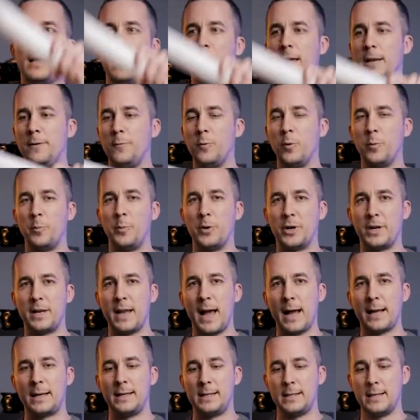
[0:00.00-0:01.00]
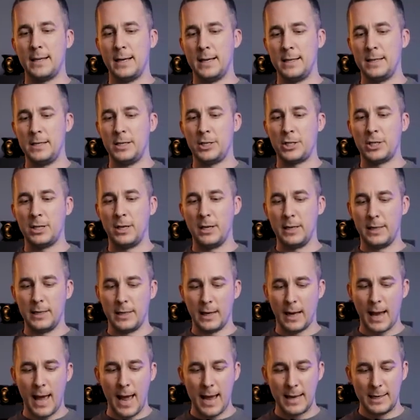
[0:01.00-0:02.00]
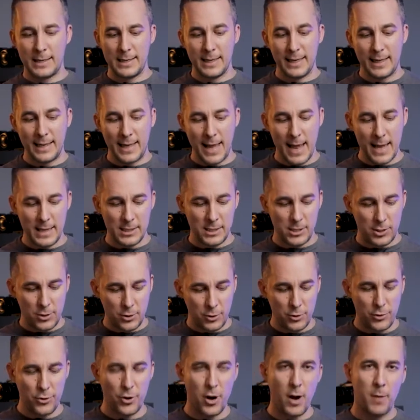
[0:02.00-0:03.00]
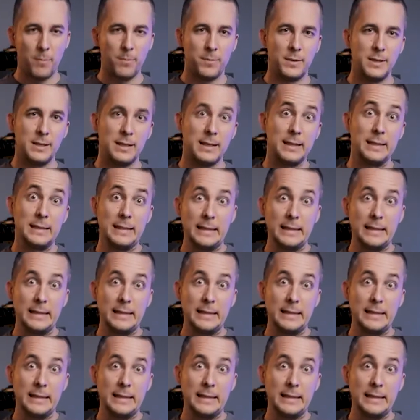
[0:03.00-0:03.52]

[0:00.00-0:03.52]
it will protect additionally the light in case you drop the